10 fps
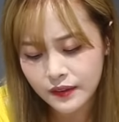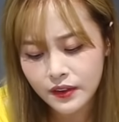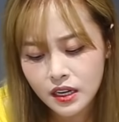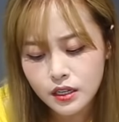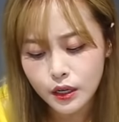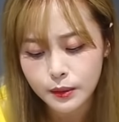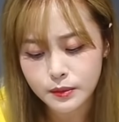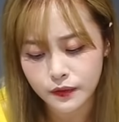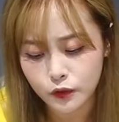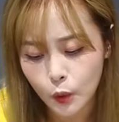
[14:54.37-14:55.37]
even in
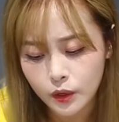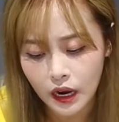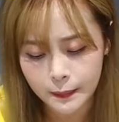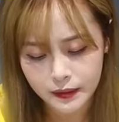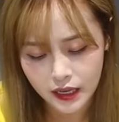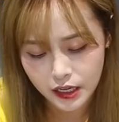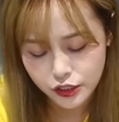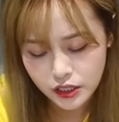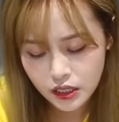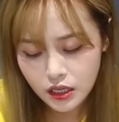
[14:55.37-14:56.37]
terms of toner
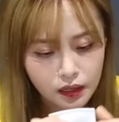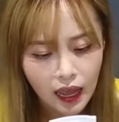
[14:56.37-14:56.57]
application.